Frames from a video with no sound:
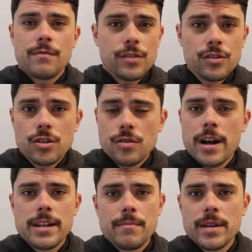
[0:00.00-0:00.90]
future
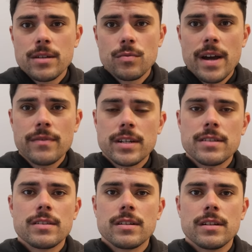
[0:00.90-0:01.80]
trading, because we have to
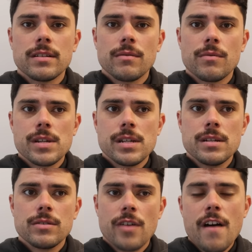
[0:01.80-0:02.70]
consider
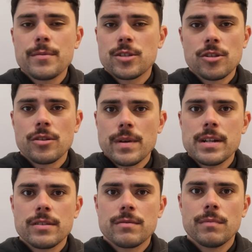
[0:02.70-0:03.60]
the draft position they're
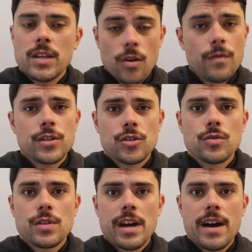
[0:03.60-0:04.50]
in is often
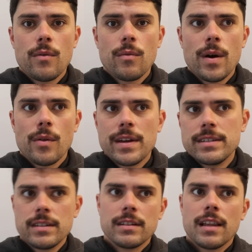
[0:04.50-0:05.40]
due to how well they
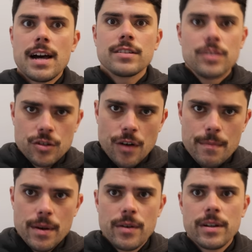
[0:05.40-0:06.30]
did in last year's
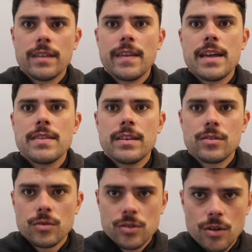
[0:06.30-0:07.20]
trade period, and then there's
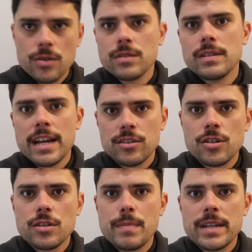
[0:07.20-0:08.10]
also next
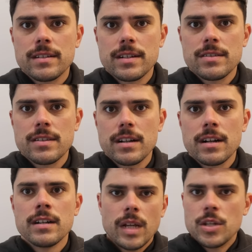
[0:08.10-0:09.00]
year's picks to
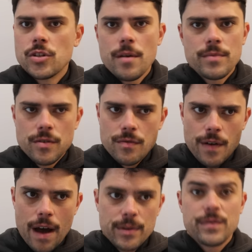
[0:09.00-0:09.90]
consider in terms of
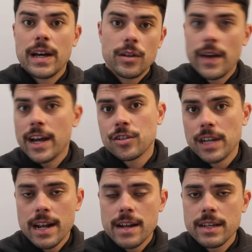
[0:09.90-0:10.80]
how much value they actually
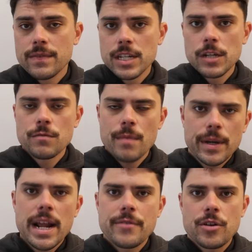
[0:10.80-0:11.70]
get out of given deals. But we're
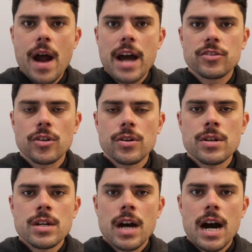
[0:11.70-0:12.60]
going to have a crack. So
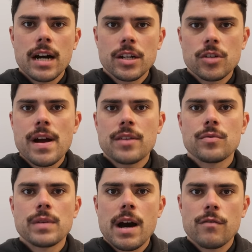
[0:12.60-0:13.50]
I'm going to crack
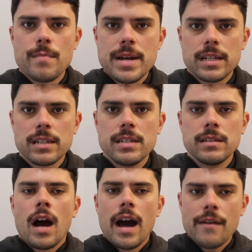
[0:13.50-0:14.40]
through it
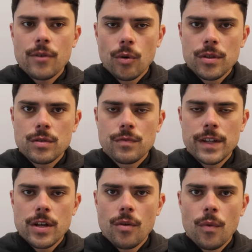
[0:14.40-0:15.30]
alphabetically. I have called this
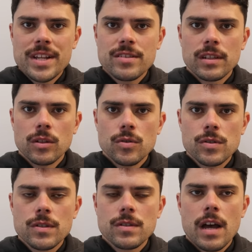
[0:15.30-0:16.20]
video winners and
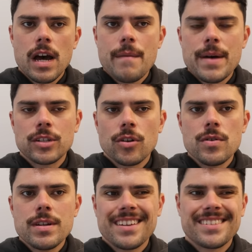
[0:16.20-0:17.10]
losers. I
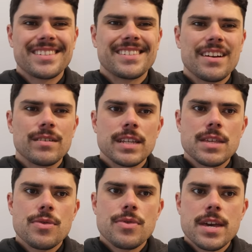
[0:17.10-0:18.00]
don't
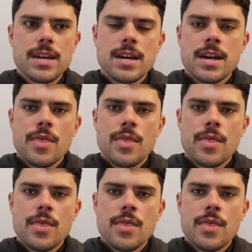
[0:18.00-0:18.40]
necessarily think